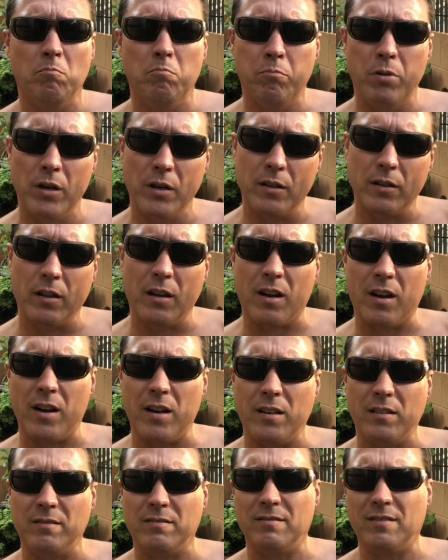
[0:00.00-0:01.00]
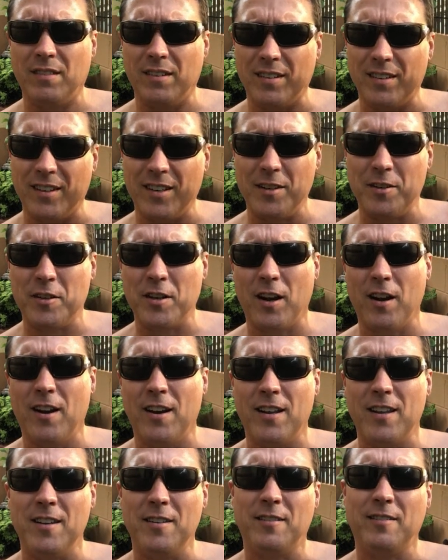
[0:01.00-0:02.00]
Bud Light and
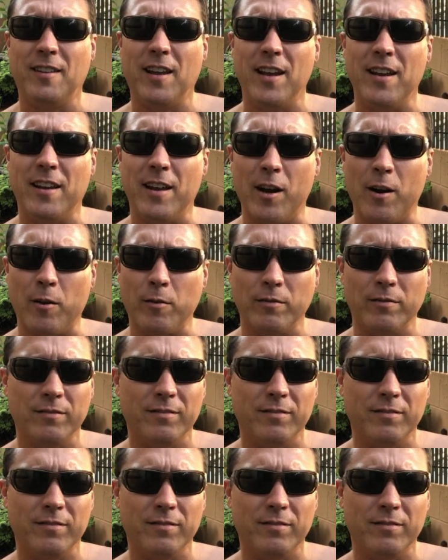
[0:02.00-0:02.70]
Chinese takeout.